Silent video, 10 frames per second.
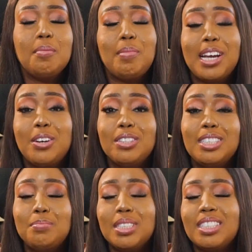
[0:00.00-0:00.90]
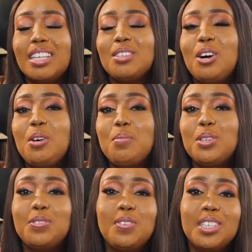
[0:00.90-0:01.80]
My coaching business
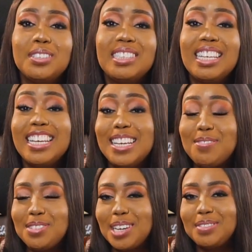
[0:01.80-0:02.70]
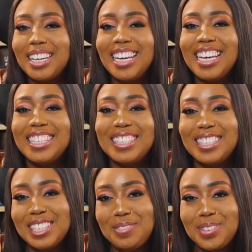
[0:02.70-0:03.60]
almost failed even after earning
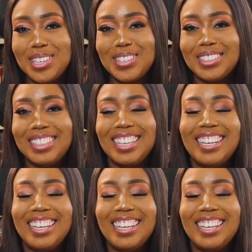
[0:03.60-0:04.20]
6 figures.